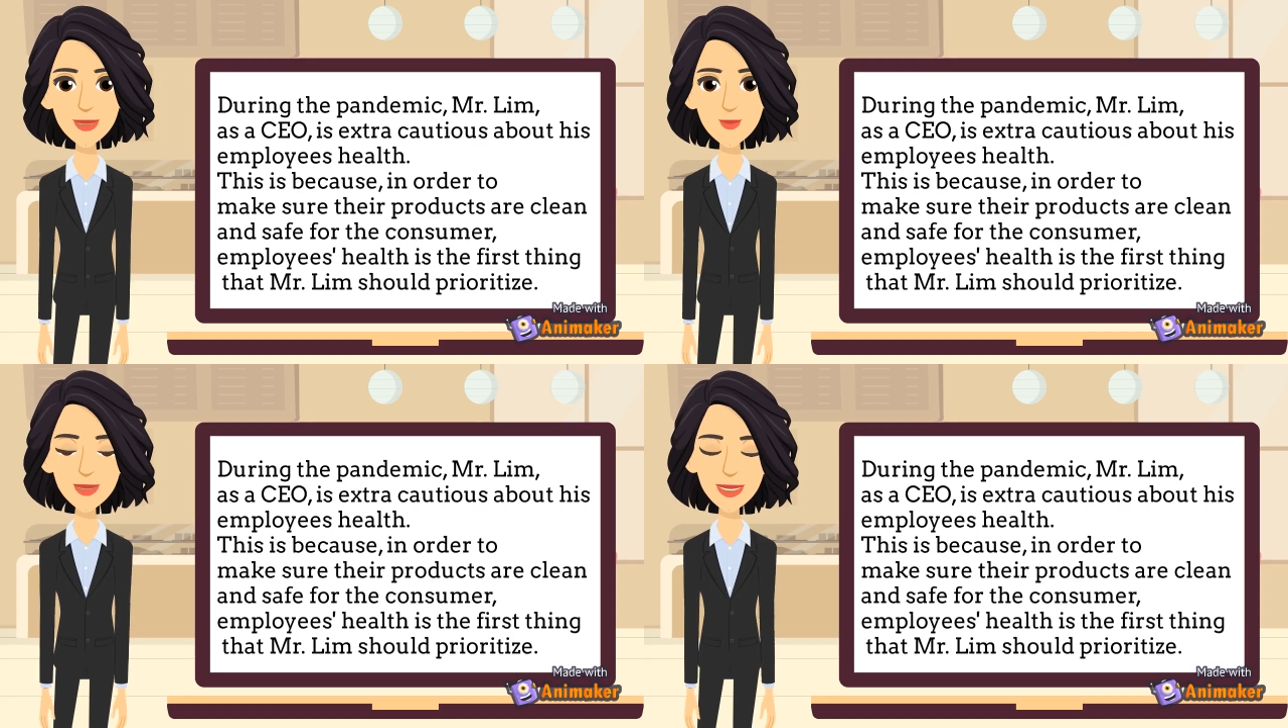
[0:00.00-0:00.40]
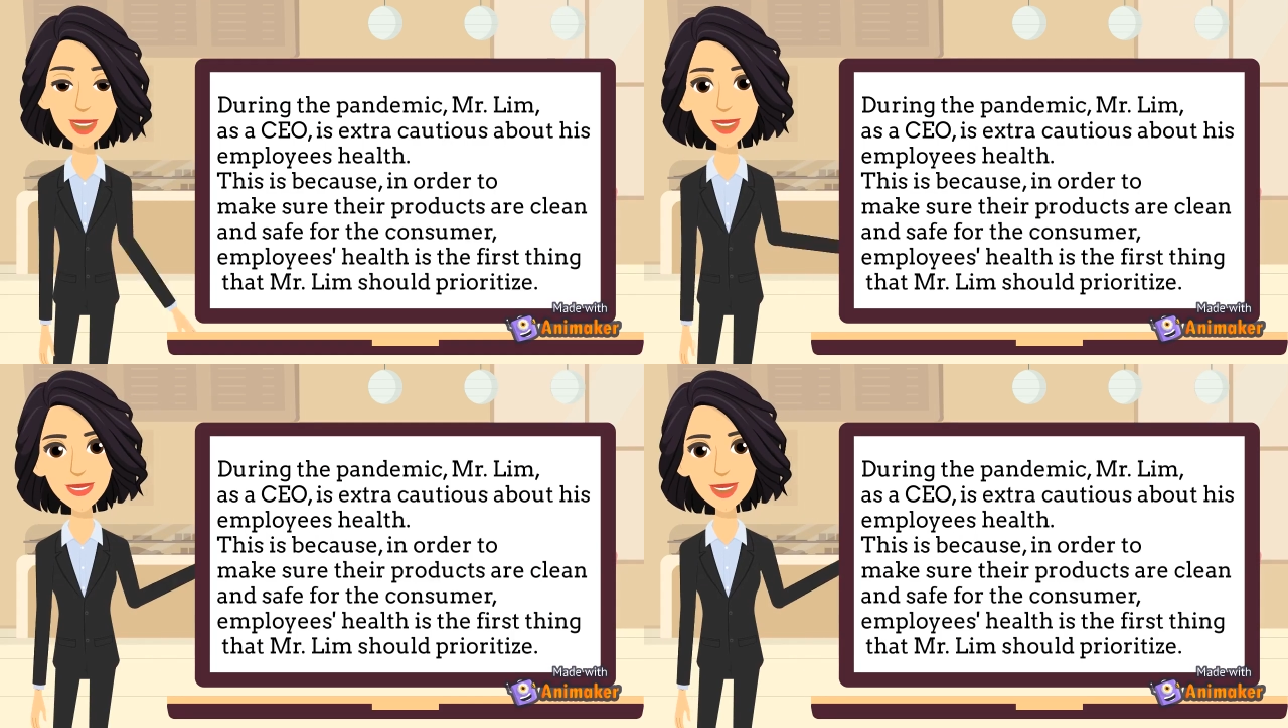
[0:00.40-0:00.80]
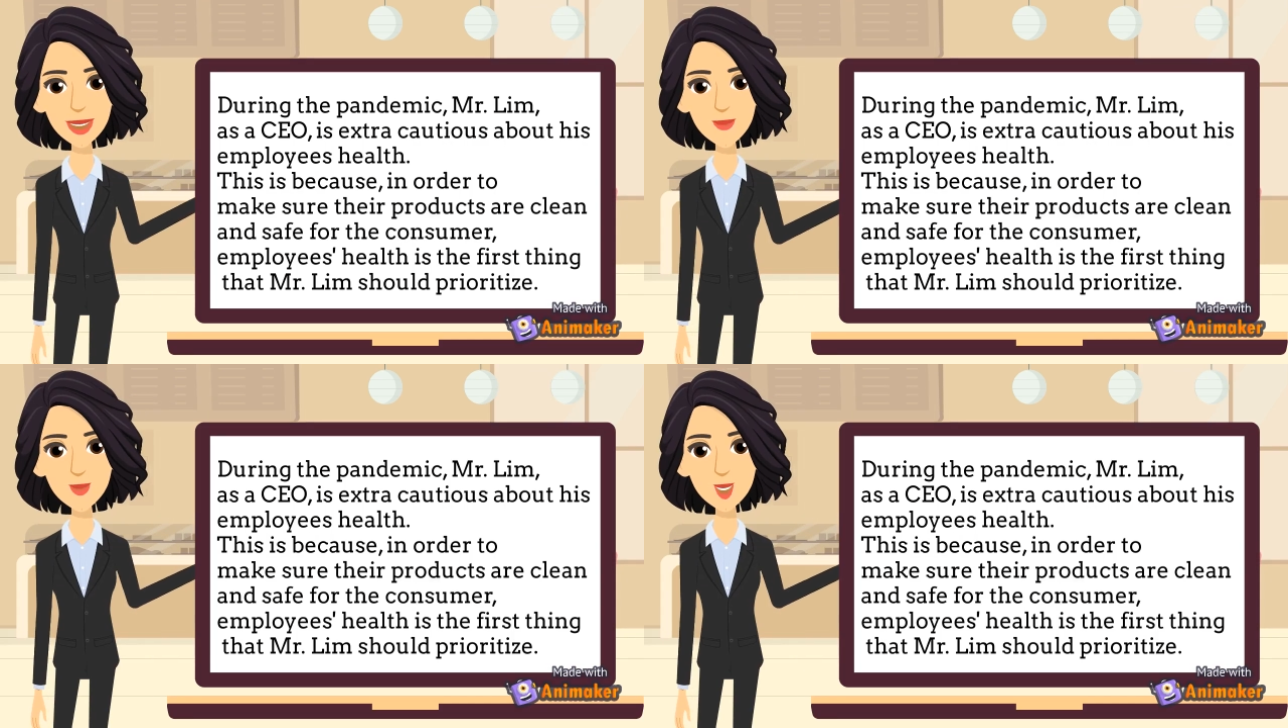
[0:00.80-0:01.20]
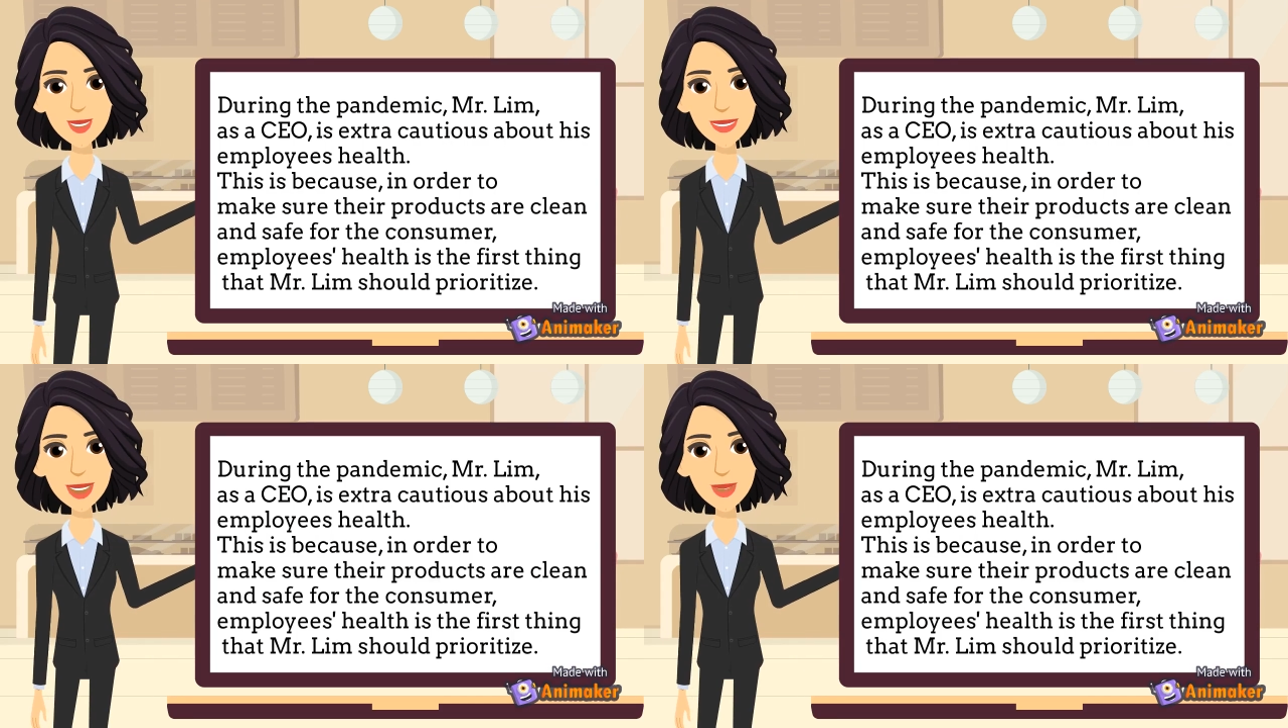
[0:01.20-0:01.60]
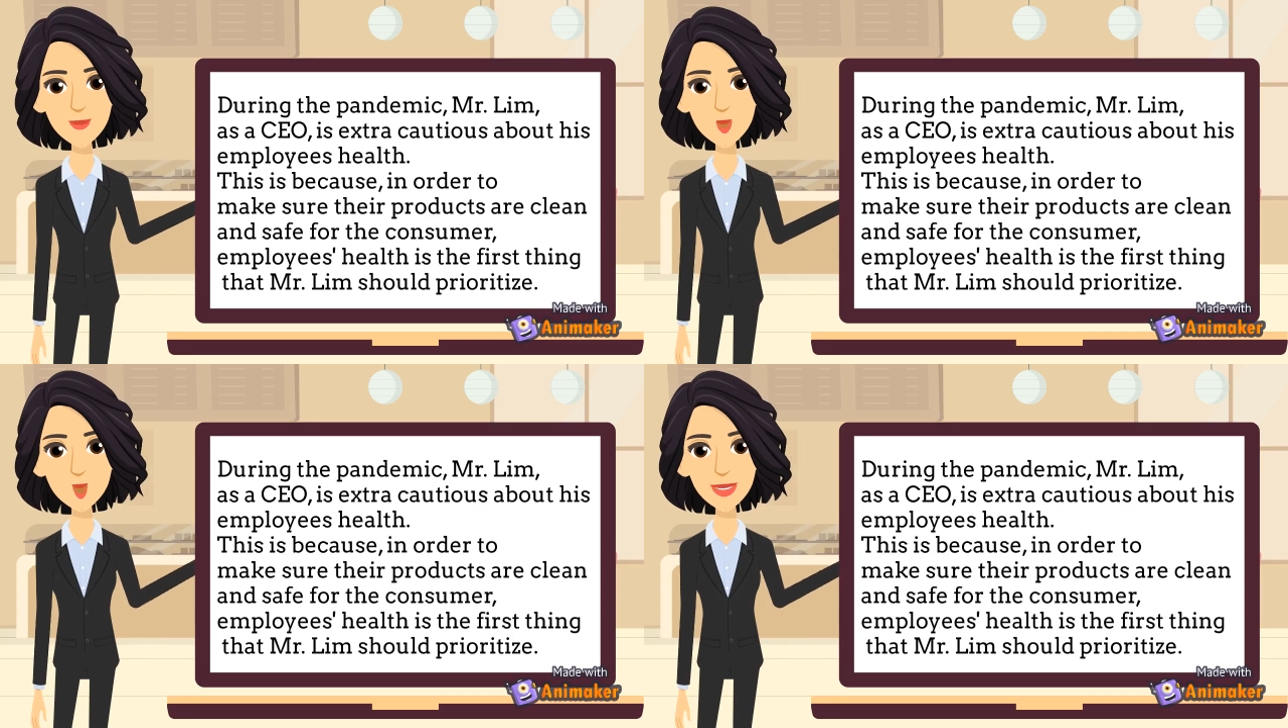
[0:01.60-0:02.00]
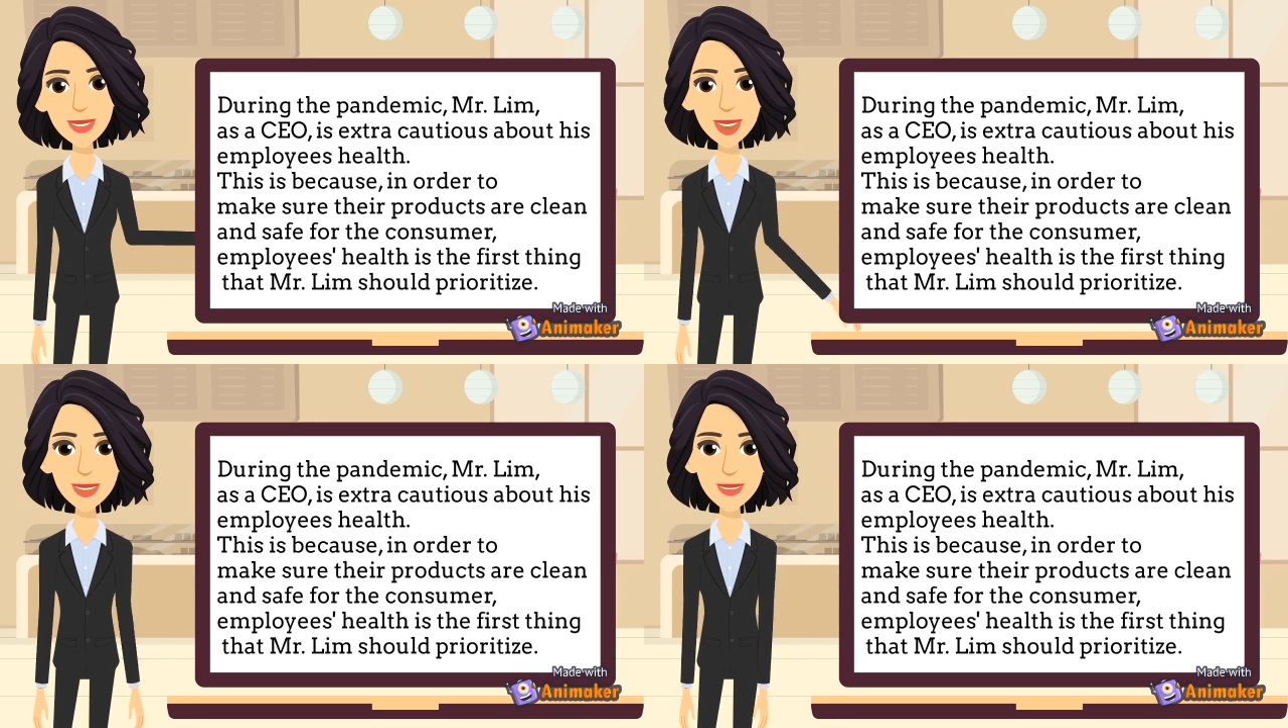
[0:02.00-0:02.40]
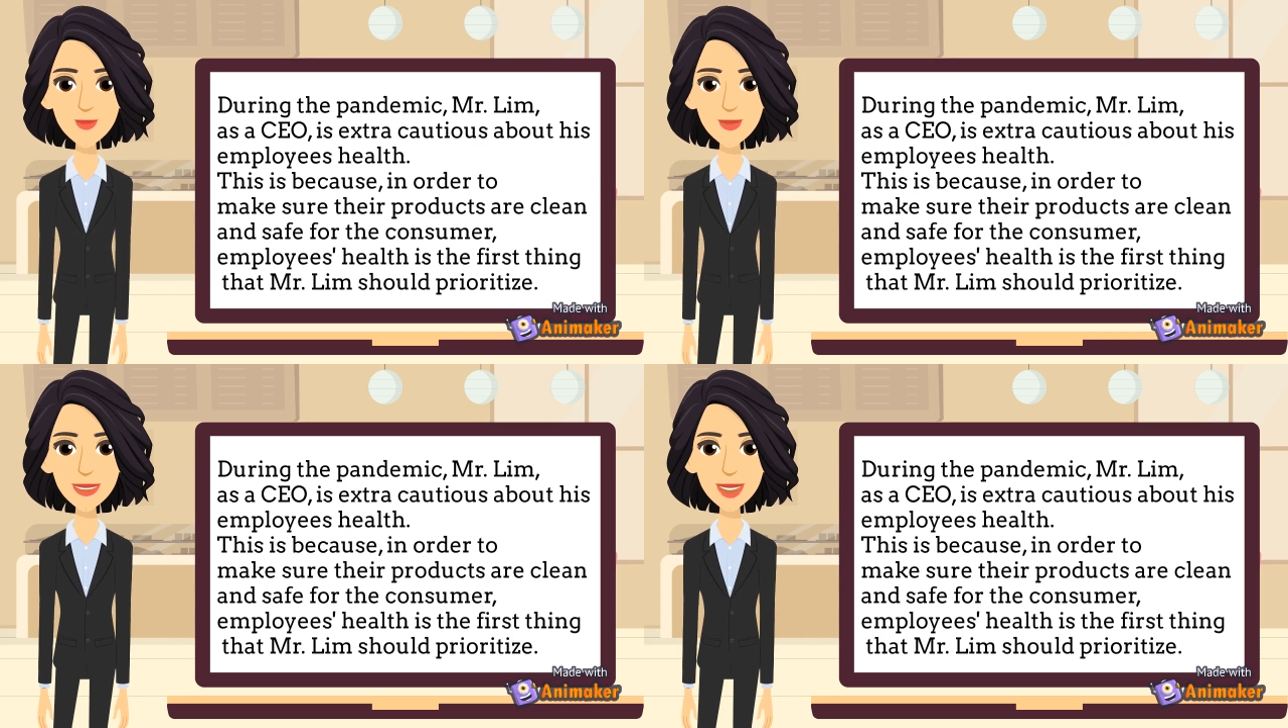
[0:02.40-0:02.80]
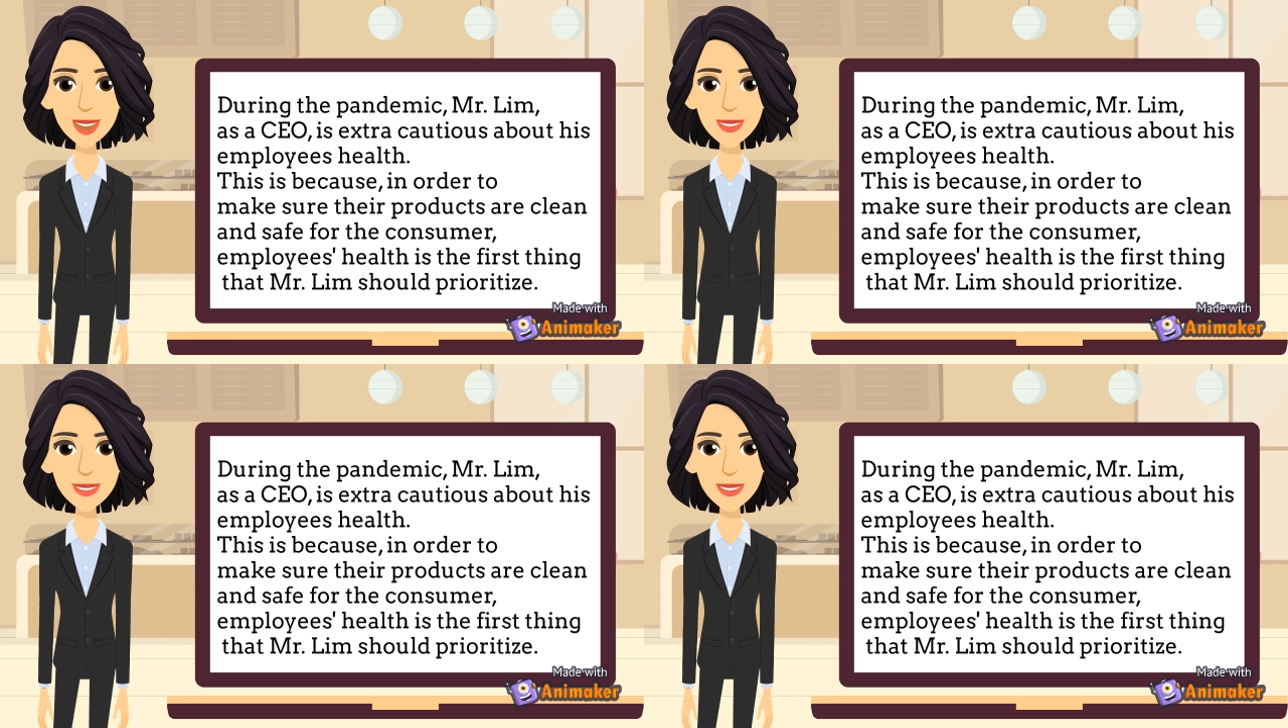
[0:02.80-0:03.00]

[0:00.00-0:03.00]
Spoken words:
During the pandemic, Mr. Lim, as a CEO,